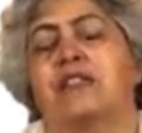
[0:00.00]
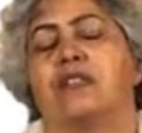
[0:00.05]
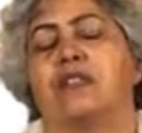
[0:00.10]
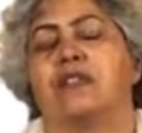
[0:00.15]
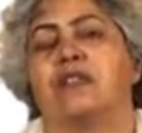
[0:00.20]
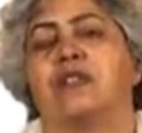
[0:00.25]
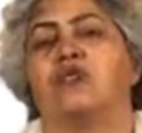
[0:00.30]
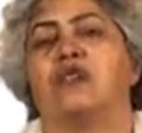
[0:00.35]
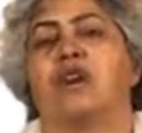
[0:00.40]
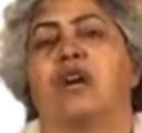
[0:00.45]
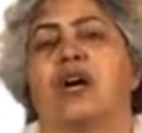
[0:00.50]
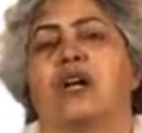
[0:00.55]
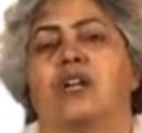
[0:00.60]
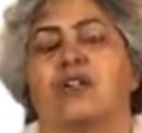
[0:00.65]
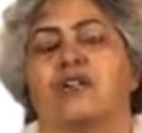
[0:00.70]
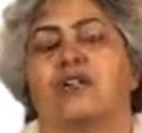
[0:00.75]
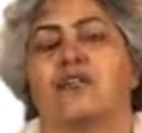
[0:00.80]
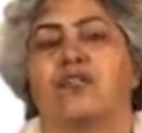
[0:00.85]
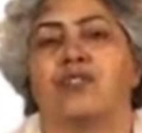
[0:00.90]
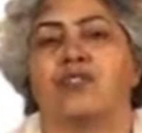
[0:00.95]
those who
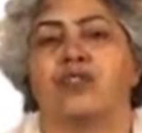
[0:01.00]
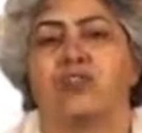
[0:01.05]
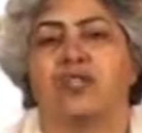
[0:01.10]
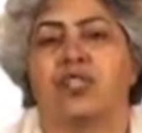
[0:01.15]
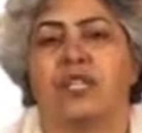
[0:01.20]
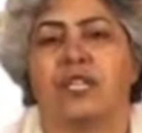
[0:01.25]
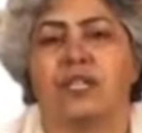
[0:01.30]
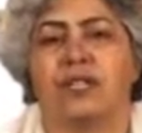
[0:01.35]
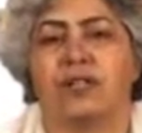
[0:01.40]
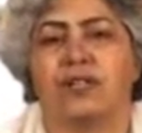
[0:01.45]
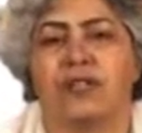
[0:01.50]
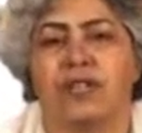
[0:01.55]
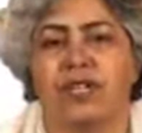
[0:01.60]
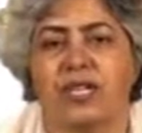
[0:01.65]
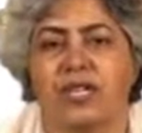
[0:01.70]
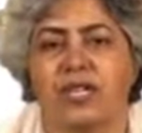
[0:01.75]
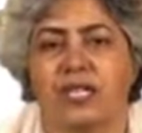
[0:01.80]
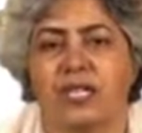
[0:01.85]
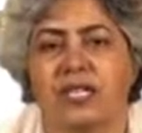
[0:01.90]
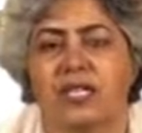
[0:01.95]
can't afford to take
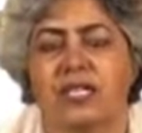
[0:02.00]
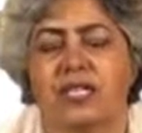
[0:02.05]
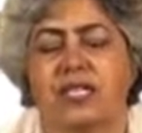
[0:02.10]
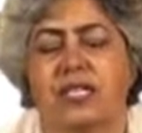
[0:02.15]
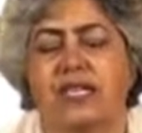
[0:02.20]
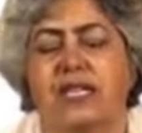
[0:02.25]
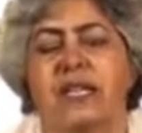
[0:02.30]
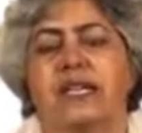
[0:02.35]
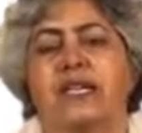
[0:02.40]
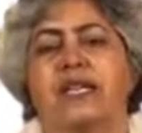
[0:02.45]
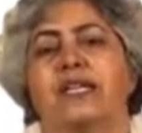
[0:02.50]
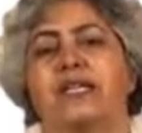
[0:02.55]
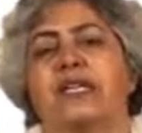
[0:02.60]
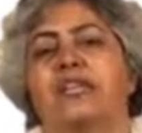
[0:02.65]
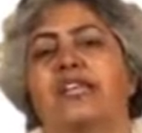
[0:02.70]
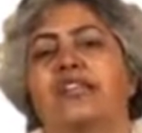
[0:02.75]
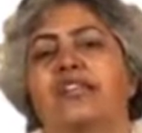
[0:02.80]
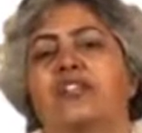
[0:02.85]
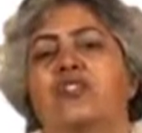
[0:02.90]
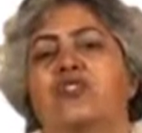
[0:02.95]
risks
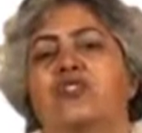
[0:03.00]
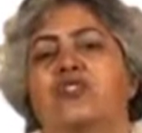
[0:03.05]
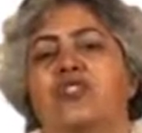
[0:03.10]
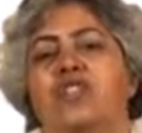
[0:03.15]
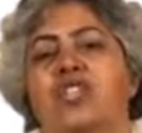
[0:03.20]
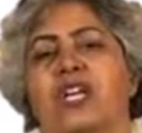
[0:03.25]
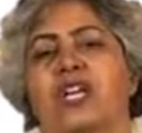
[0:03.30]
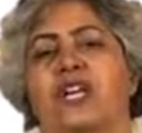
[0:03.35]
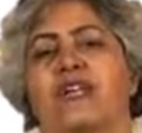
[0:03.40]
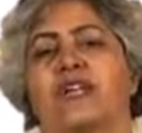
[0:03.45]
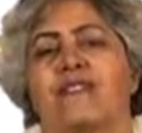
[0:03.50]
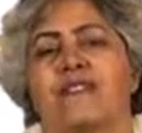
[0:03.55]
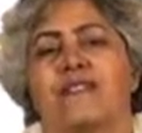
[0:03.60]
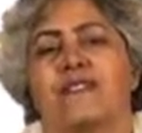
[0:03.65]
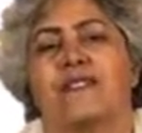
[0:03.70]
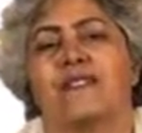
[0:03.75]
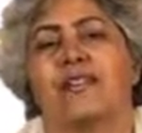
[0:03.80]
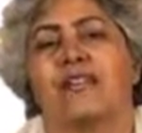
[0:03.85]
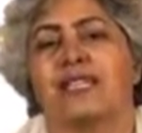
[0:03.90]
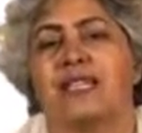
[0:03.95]
need to take
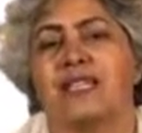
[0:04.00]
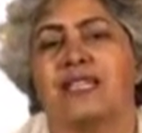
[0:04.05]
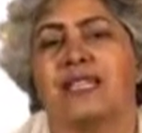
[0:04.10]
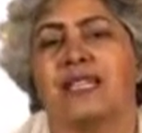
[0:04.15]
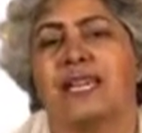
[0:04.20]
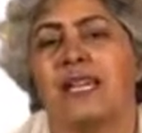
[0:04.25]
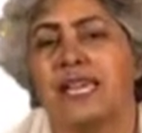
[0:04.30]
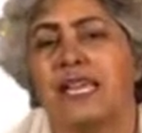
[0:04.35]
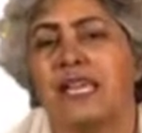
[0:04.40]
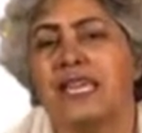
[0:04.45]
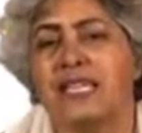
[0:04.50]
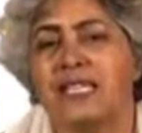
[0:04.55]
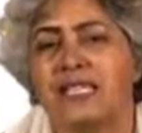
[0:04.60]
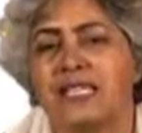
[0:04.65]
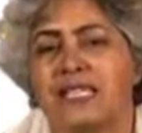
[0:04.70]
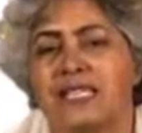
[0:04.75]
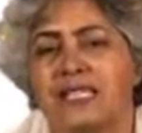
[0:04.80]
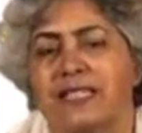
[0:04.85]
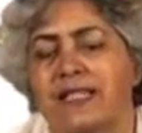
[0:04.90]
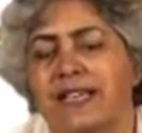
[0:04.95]
things
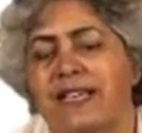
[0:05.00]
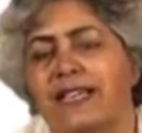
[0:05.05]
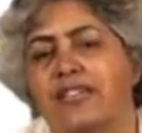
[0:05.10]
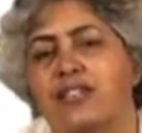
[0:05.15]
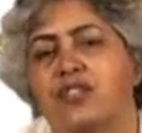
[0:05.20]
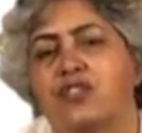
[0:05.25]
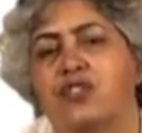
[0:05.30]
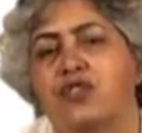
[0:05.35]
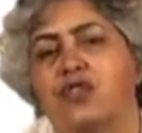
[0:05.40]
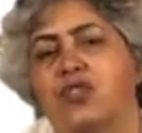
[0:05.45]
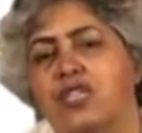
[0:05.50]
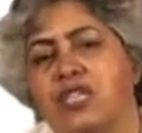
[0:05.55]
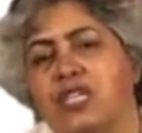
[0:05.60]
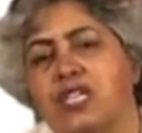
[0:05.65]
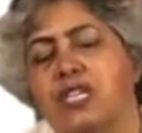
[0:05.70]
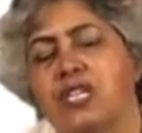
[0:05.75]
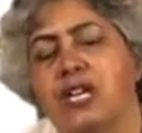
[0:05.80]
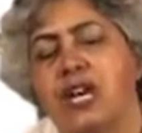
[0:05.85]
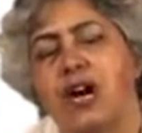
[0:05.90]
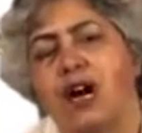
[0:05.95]
easy. They need to
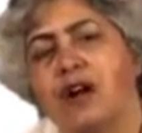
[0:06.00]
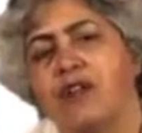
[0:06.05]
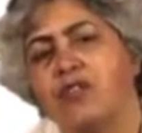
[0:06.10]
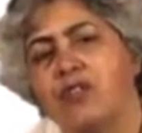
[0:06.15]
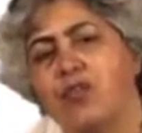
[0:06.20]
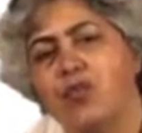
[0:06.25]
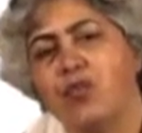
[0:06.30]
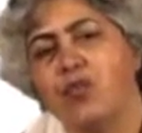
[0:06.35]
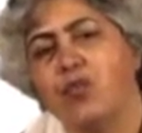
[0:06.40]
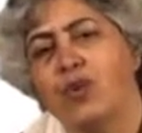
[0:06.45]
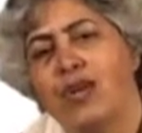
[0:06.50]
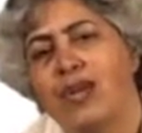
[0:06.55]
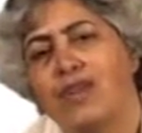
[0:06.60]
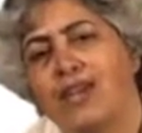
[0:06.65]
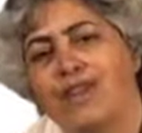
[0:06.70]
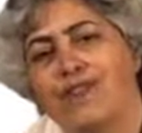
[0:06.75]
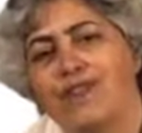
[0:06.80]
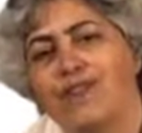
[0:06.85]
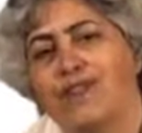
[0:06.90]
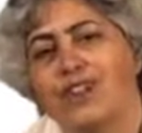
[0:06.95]
see how the
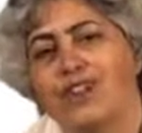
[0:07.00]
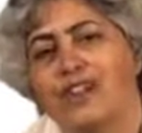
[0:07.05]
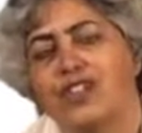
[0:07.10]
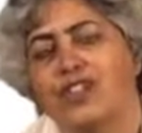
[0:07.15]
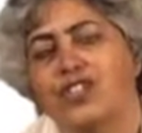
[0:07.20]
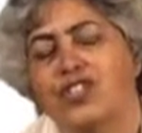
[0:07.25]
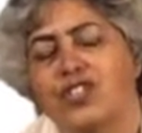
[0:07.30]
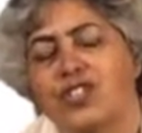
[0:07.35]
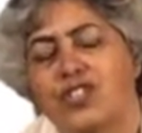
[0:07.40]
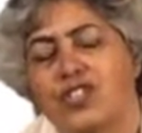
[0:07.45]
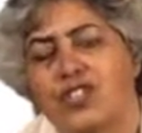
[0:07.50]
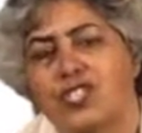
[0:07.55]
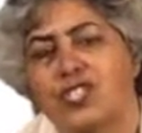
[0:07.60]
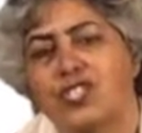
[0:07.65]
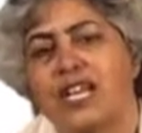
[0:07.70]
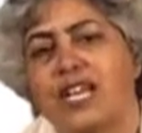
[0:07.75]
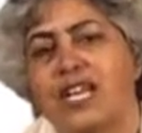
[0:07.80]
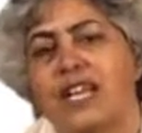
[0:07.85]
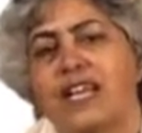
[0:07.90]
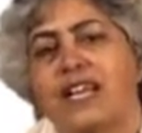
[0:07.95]
world
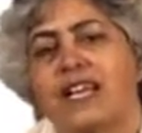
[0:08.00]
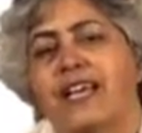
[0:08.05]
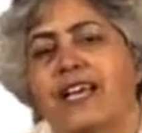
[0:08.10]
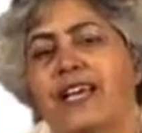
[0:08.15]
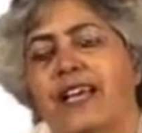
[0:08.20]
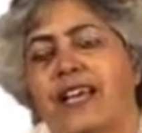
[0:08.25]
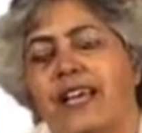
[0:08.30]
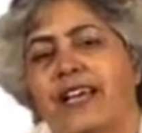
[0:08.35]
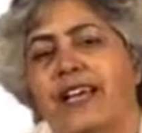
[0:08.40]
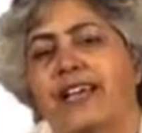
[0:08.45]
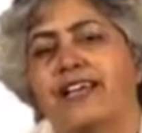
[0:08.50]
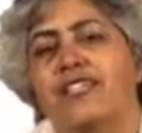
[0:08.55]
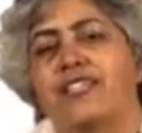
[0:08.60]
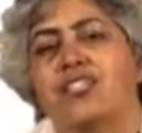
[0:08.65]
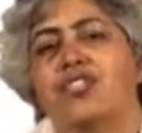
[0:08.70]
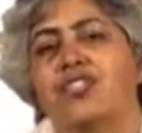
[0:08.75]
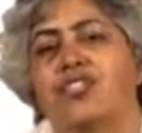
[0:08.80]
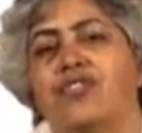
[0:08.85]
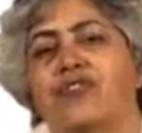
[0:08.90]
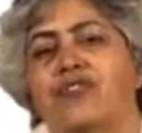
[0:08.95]
functions
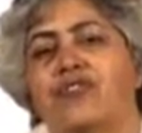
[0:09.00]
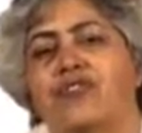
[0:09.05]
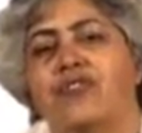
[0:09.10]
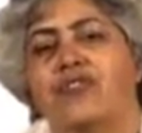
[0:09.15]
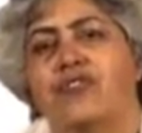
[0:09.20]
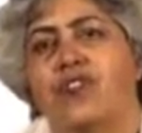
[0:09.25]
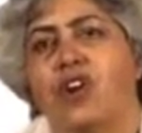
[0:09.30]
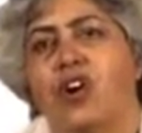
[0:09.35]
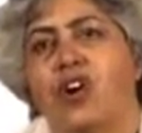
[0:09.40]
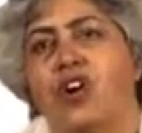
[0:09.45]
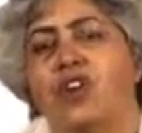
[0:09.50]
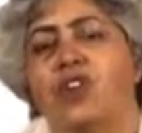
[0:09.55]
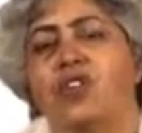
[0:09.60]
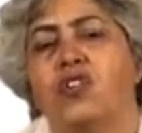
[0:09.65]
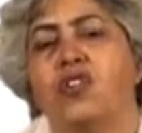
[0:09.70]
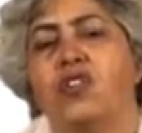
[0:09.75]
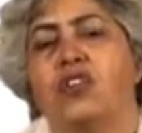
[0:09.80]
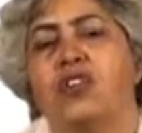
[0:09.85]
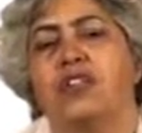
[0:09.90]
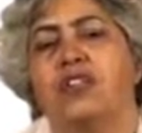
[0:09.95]
and to
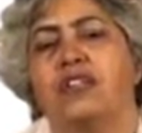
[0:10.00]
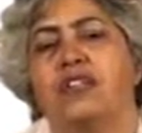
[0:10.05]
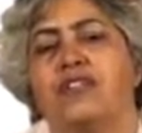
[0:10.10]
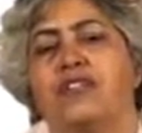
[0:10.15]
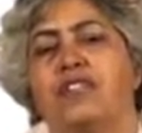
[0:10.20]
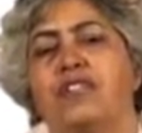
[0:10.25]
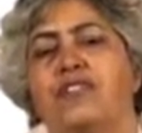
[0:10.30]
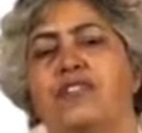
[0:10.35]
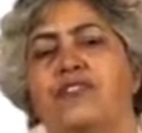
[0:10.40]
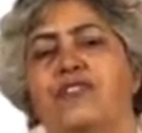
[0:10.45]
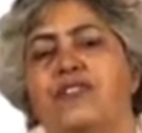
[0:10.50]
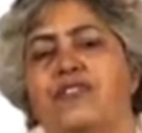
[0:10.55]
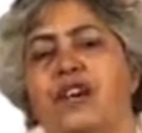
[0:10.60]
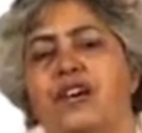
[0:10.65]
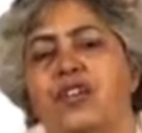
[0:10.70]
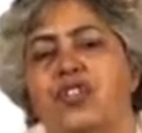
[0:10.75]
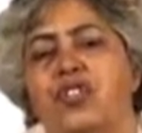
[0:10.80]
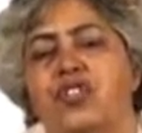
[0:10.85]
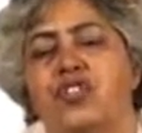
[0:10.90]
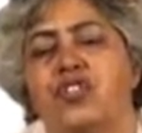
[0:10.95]
follow the
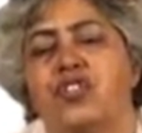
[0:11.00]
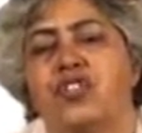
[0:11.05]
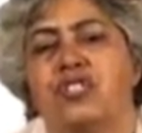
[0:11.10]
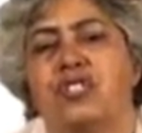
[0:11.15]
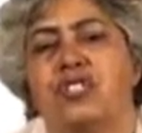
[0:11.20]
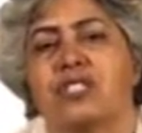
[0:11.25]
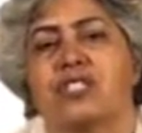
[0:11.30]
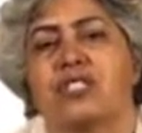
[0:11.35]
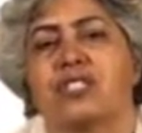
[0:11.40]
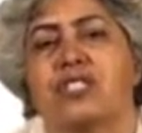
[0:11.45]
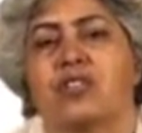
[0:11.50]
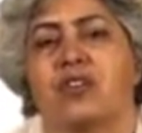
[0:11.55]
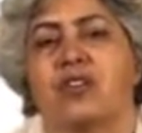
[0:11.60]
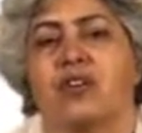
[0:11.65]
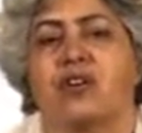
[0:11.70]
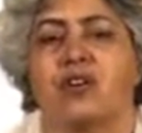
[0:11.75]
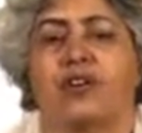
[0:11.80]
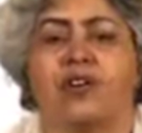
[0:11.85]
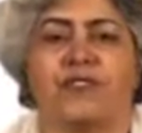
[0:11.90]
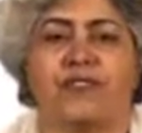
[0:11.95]
functions
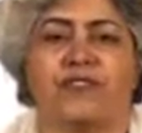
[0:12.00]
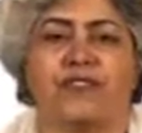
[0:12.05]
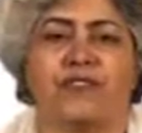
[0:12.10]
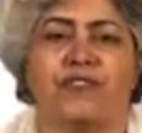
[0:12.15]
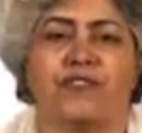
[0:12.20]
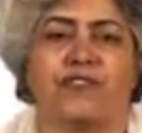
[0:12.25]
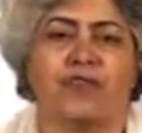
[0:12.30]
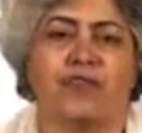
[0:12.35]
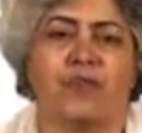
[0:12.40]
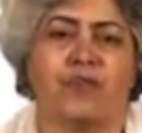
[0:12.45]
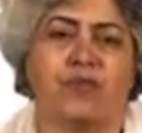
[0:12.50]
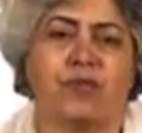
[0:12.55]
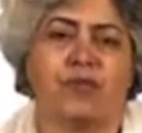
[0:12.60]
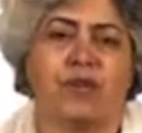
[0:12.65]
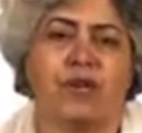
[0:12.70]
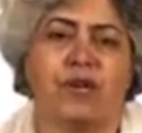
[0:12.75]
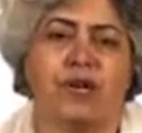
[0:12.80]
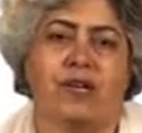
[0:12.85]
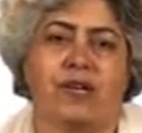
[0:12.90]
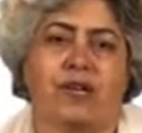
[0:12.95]
of the
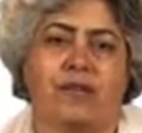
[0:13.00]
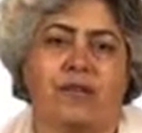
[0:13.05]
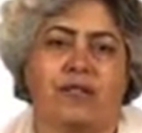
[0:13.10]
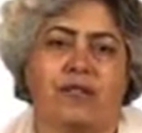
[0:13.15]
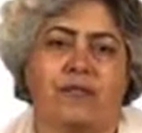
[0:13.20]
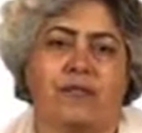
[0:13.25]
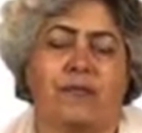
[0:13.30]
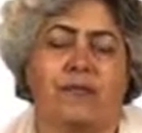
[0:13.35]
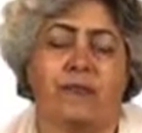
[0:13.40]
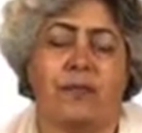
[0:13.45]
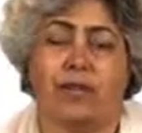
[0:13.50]
world.